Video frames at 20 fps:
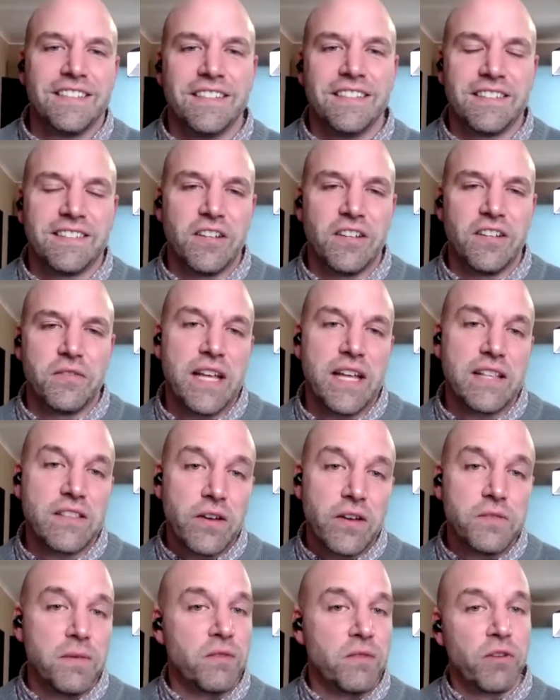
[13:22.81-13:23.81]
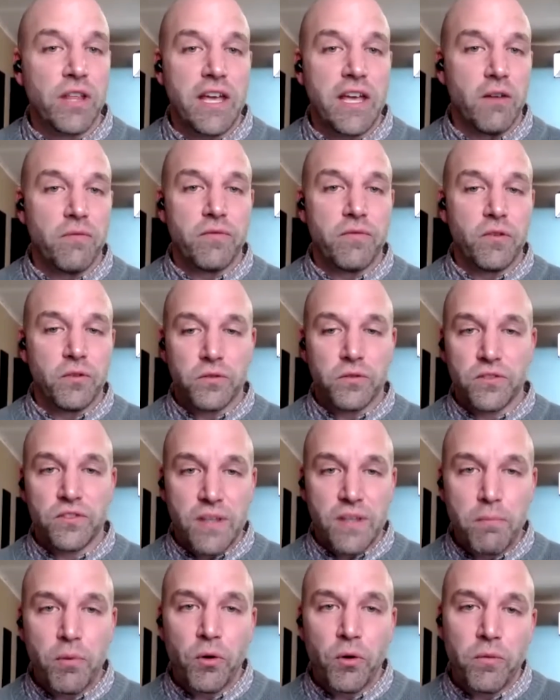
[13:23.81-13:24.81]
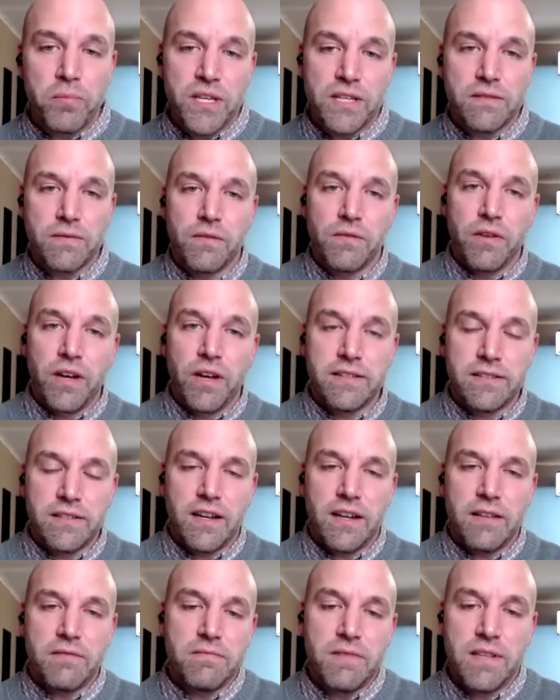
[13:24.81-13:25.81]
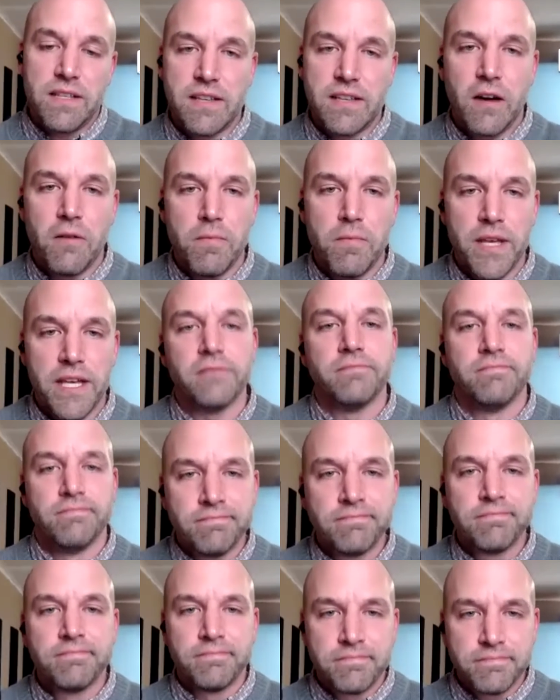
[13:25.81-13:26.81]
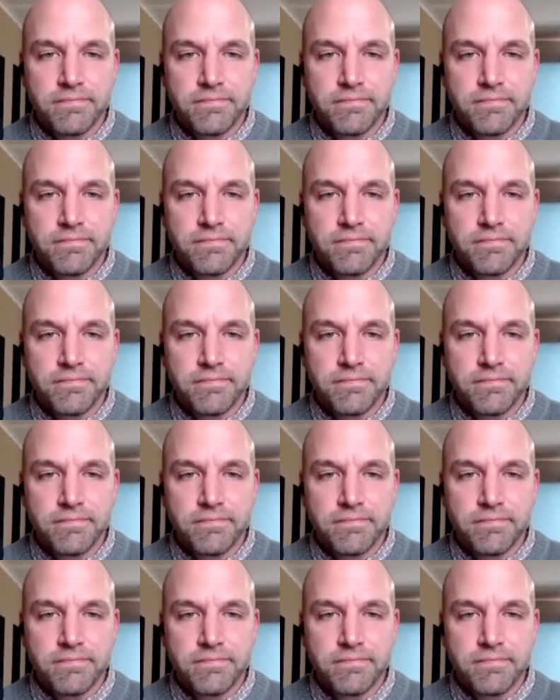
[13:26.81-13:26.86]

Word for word: And so that's always been really helpful, simple piece of advice that I, that's helped me